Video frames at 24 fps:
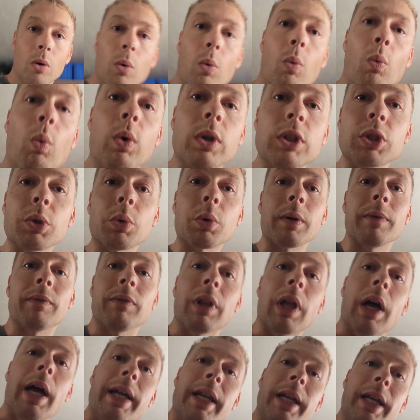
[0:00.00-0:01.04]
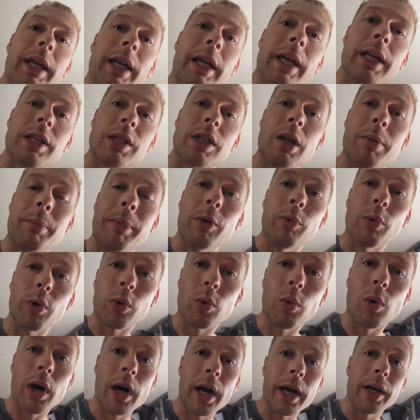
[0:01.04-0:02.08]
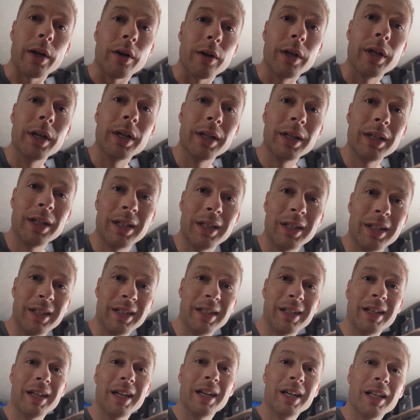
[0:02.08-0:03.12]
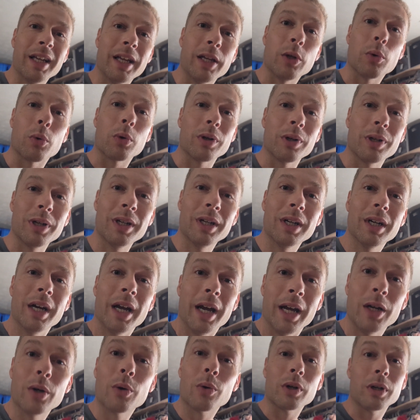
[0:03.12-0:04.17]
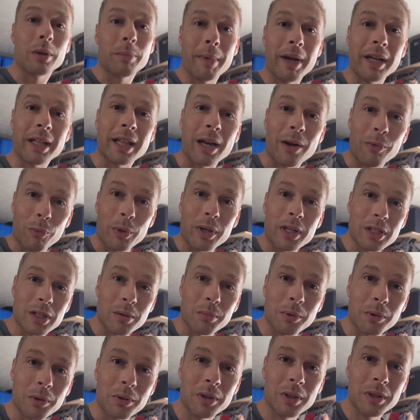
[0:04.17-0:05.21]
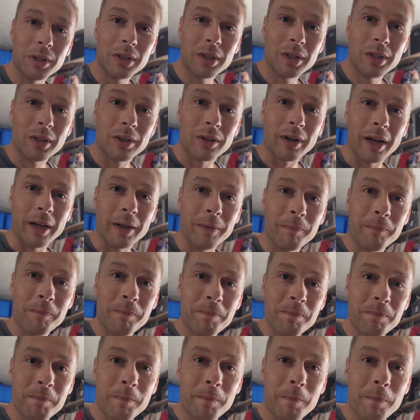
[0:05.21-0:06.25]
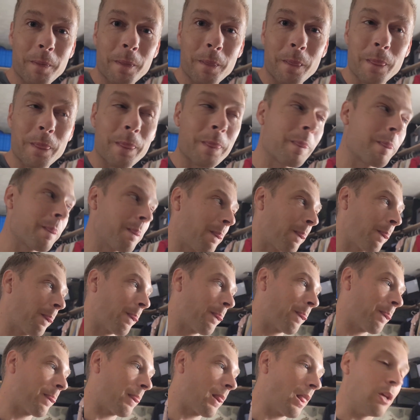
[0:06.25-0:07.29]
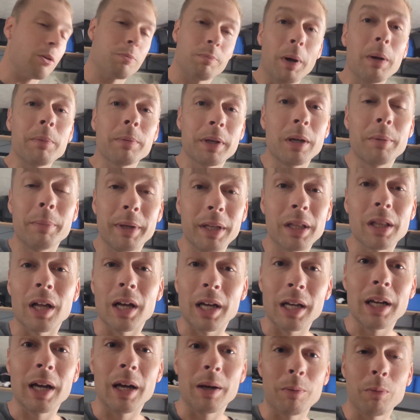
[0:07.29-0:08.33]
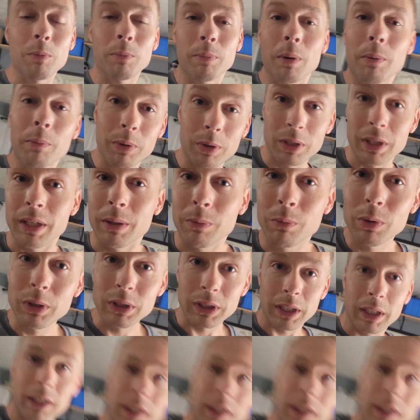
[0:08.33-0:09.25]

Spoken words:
What sort of lighting is going to be required in order to make that reasonable, right? It's probably going to be a lot. We'll see. We'll see.